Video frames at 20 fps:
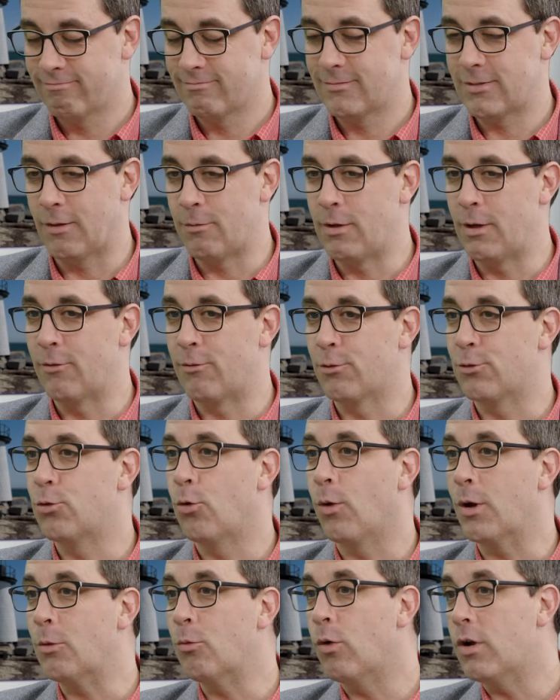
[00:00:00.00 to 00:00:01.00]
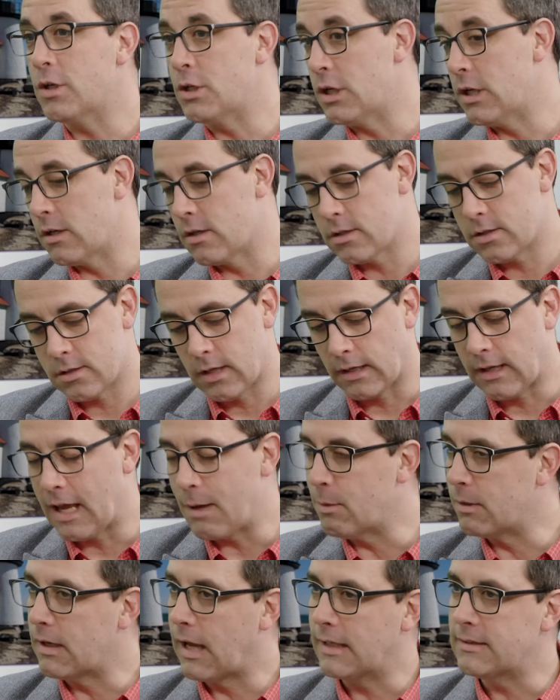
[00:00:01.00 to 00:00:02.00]
so I've been here for 21 years. I
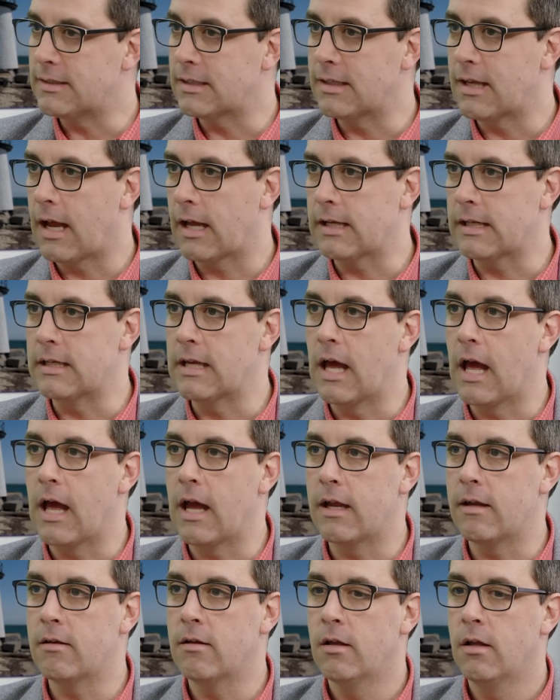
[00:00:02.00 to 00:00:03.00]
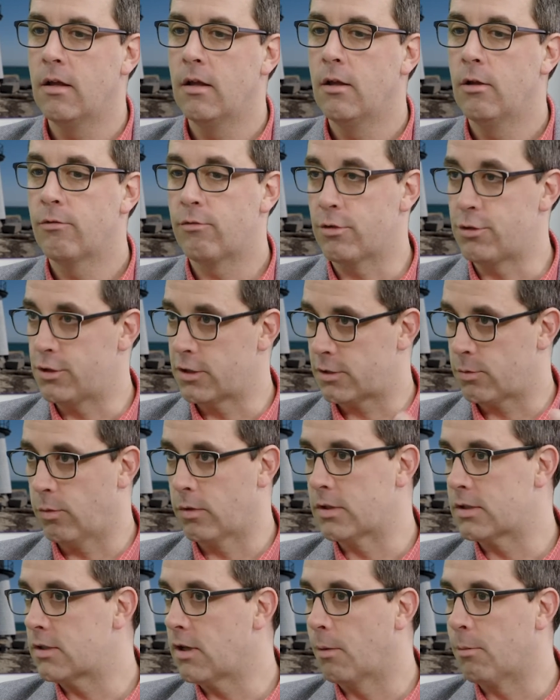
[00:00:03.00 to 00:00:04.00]
came in 1999 for just
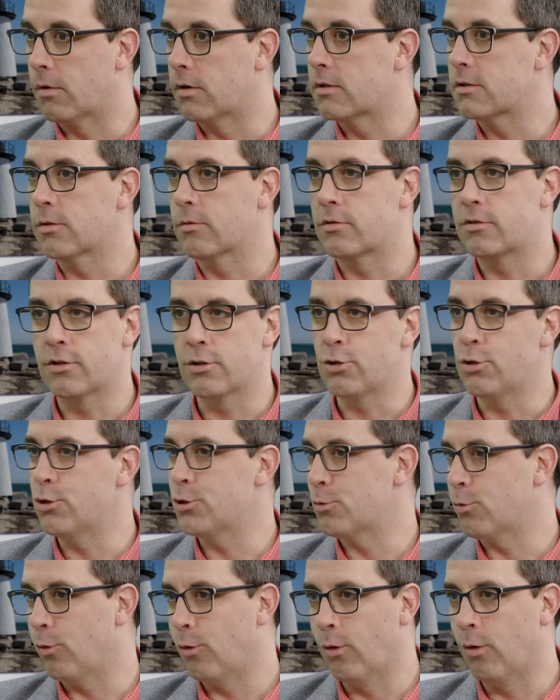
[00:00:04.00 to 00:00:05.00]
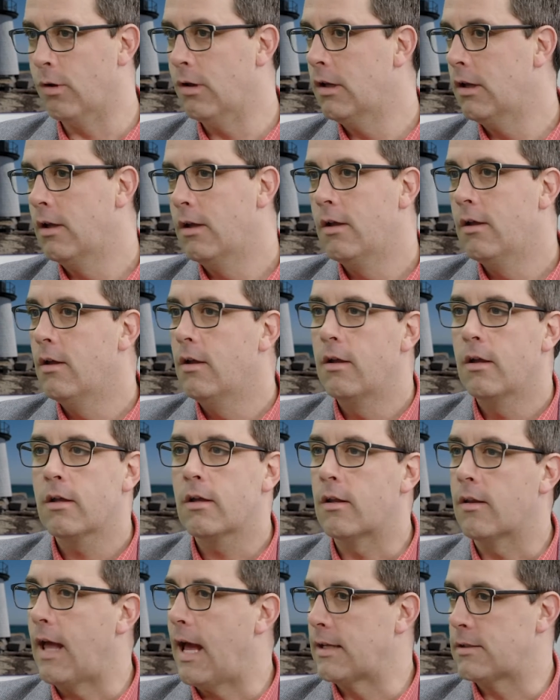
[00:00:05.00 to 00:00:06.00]
one summer. So it's the usual me too
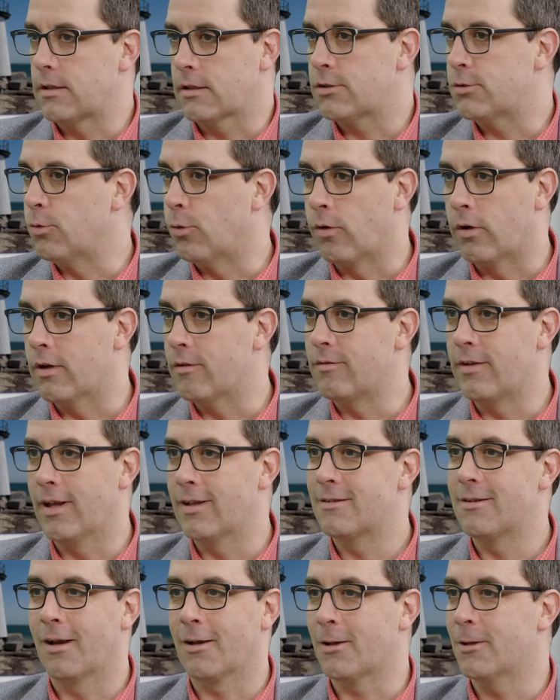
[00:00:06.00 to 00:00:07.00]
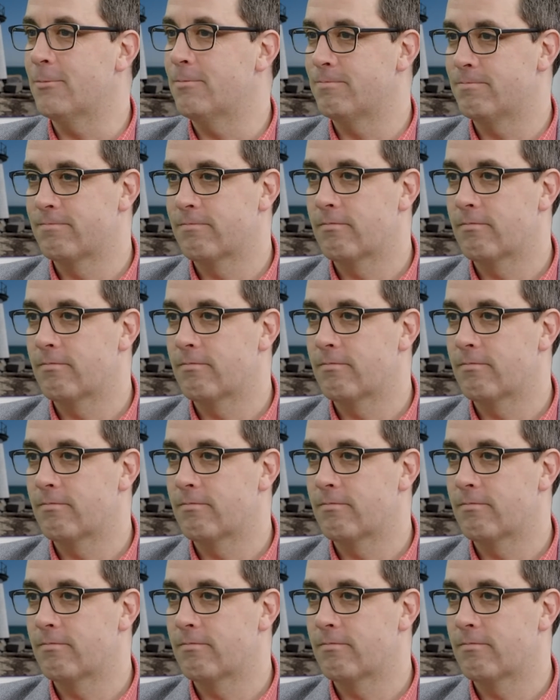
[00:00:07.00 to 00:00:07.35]
classic story of Nantucket.